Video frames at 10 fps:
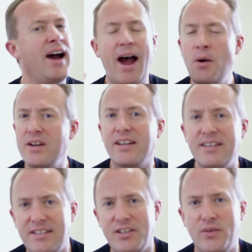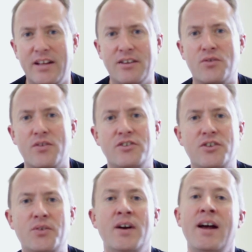I want to continue to encourage
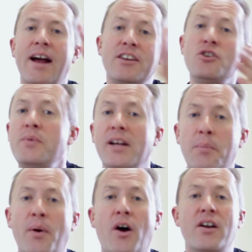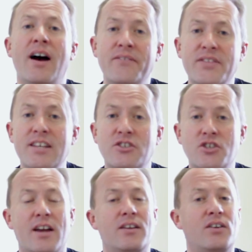you, and you being a part of this
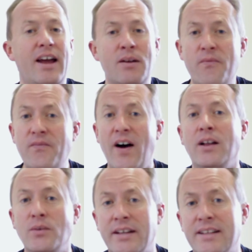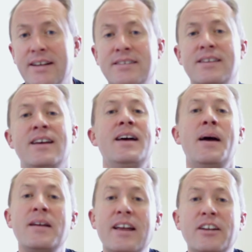channel and following this
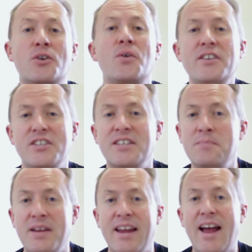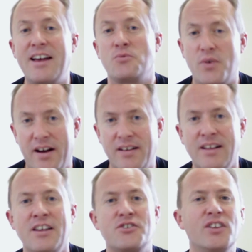encourages me as well.
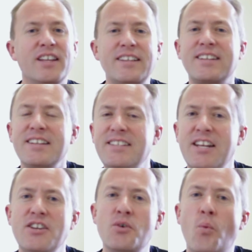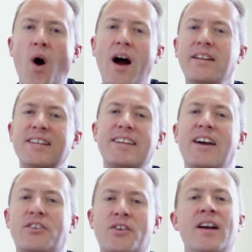So let's continue to walk
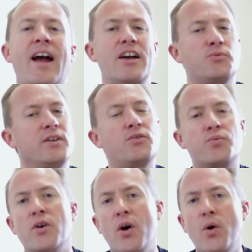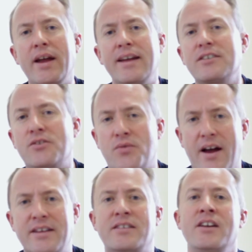together as we grow in
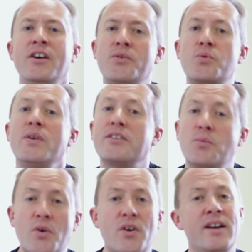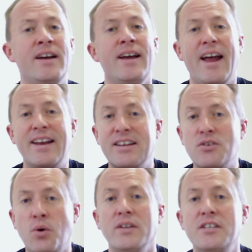Christ through His Word and His
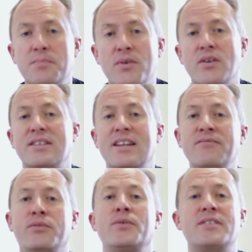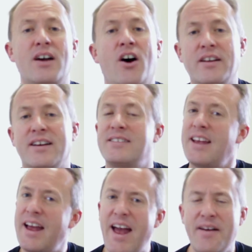Holy Spirit's influence on us
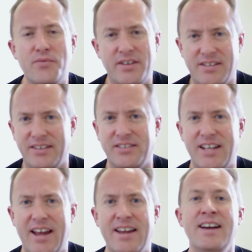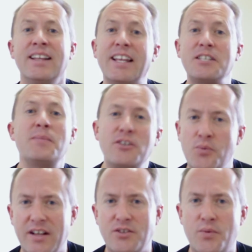every single day. Let's make
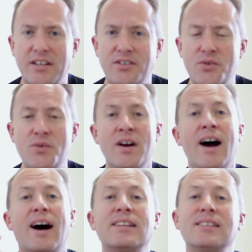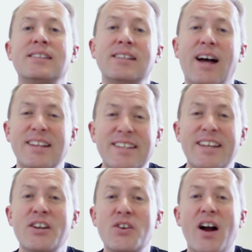2022 a
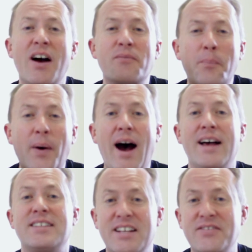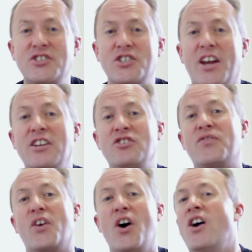year of positive change
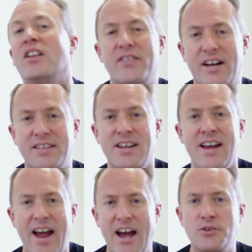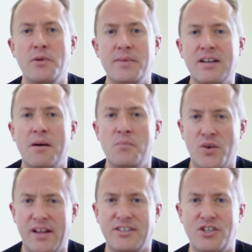for all of us as we become
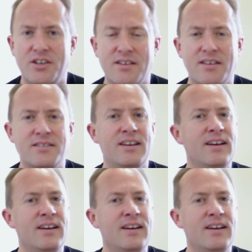more like Jesus.